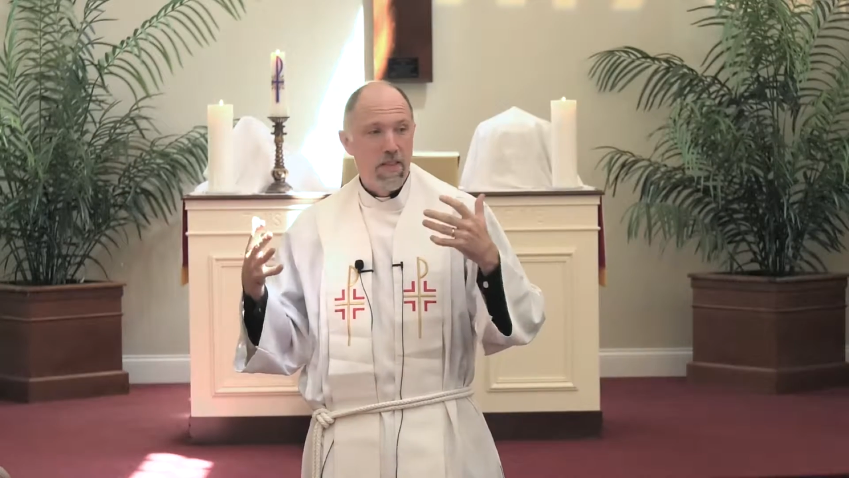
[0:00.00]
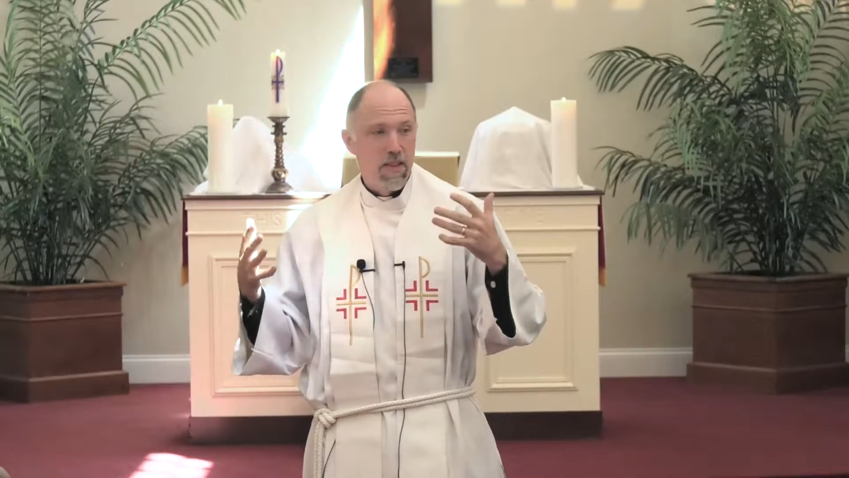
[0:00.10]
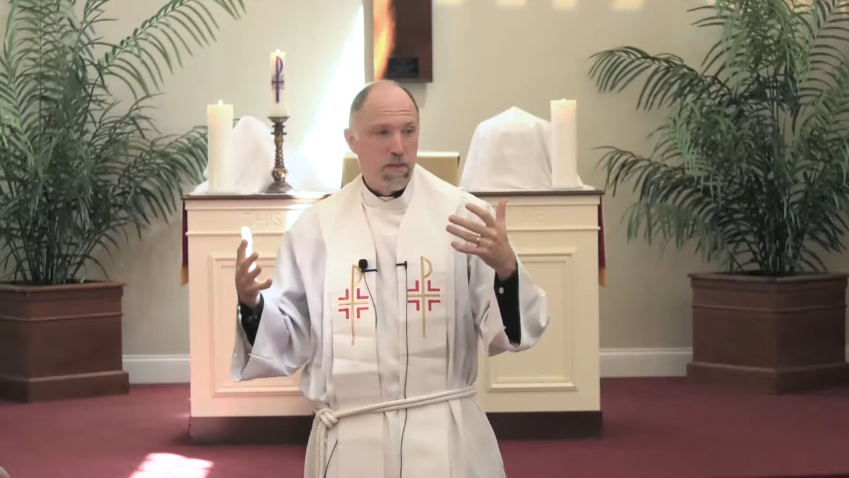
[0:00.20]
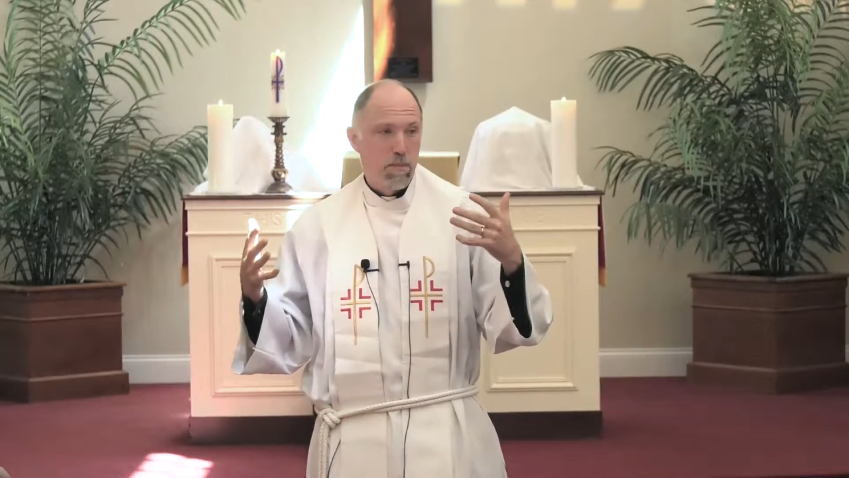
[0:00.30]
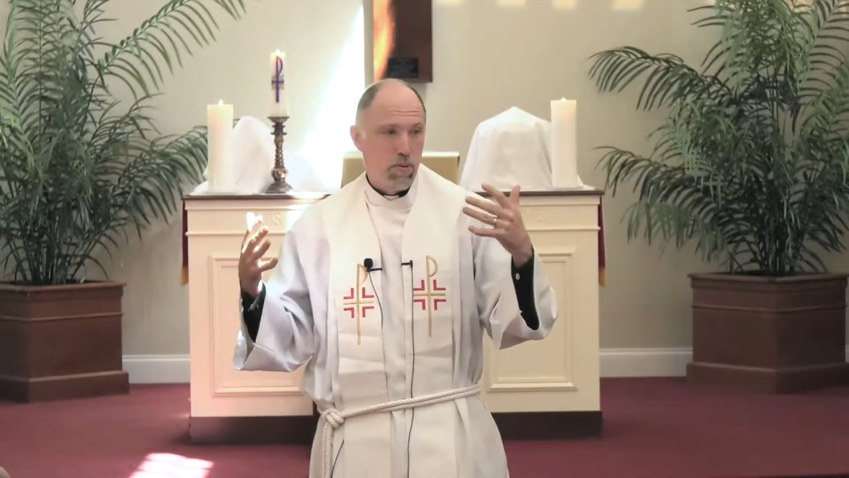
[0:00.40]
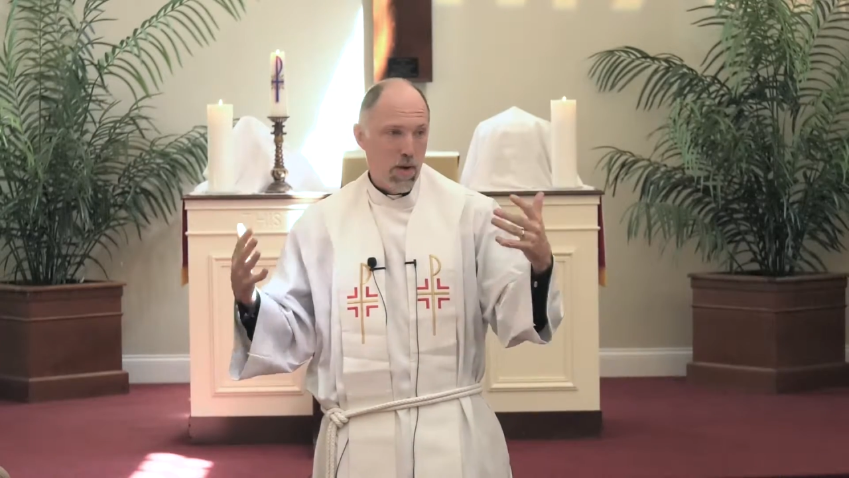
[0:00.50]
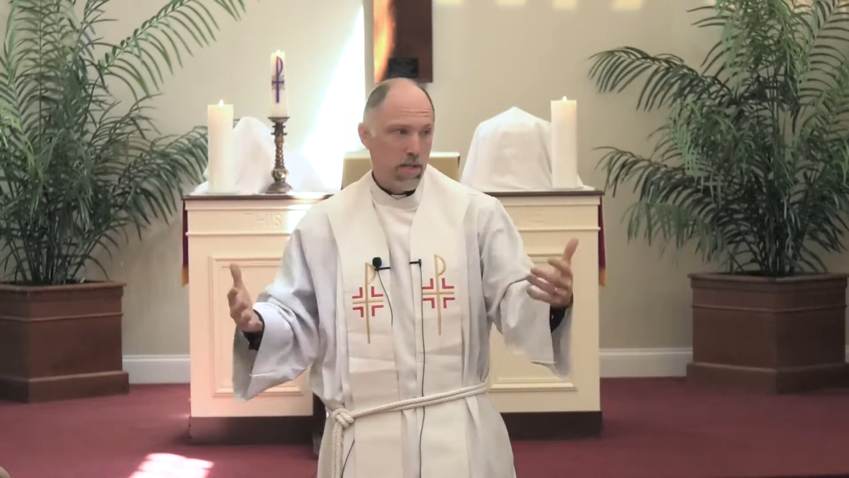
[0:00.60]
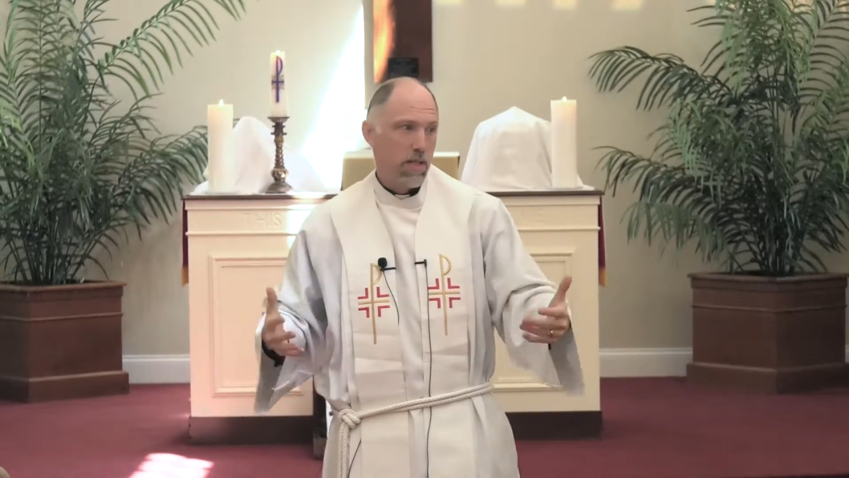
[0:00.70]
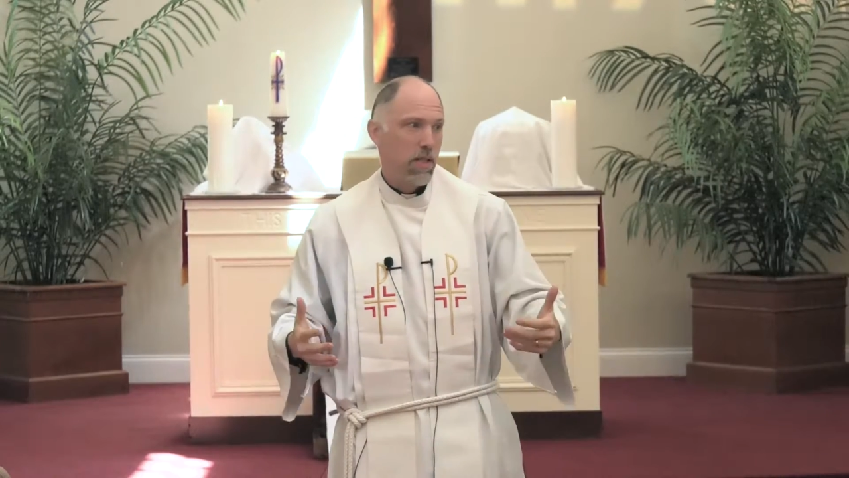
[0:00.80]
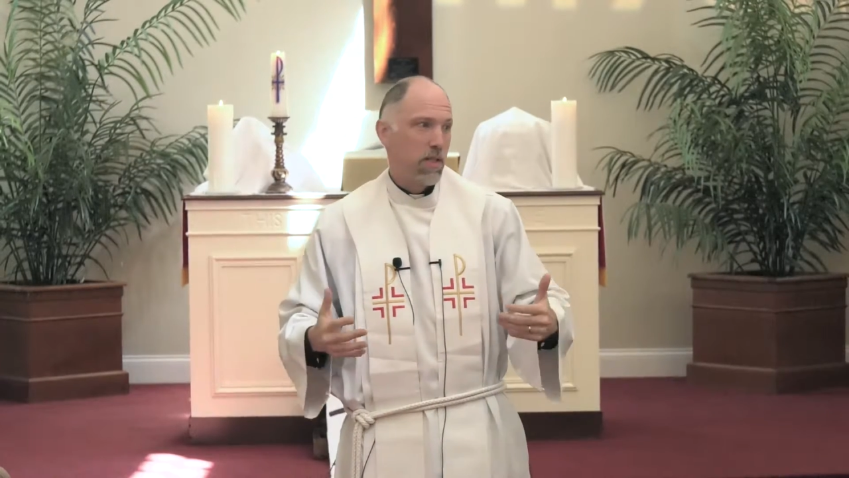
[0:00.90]
this
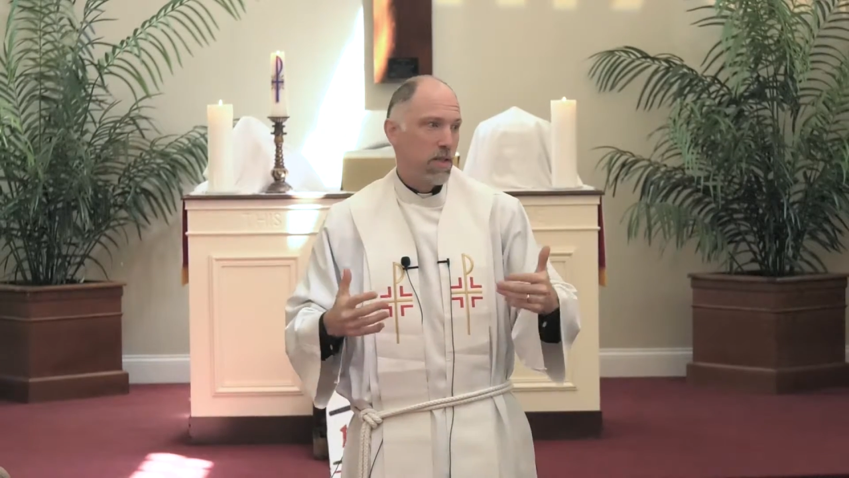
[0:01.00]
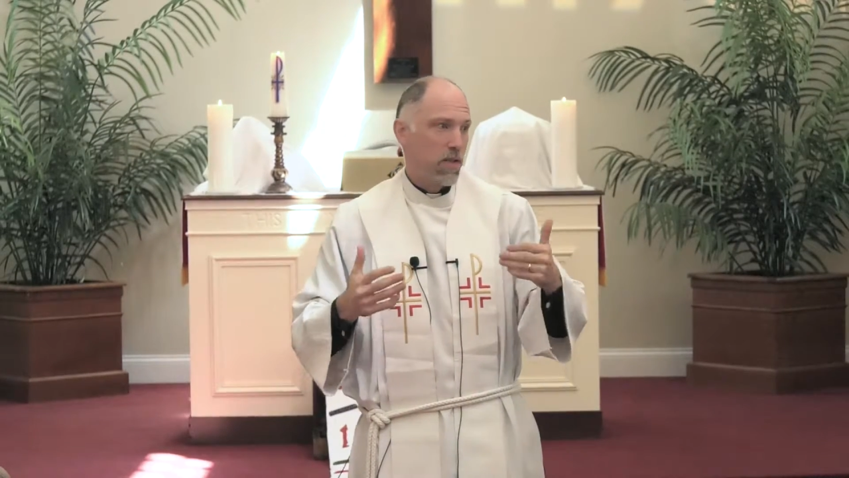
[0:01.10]
present